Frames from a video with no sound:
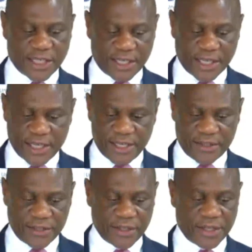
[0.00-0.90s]
again
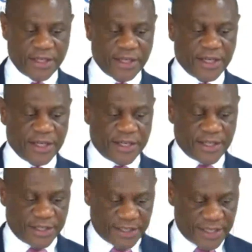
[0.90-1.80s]

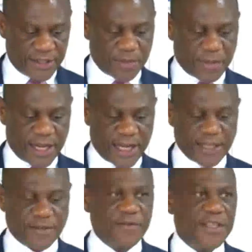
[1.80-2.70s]
since my
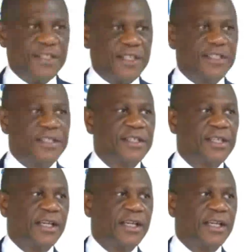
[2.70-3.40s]
last visit,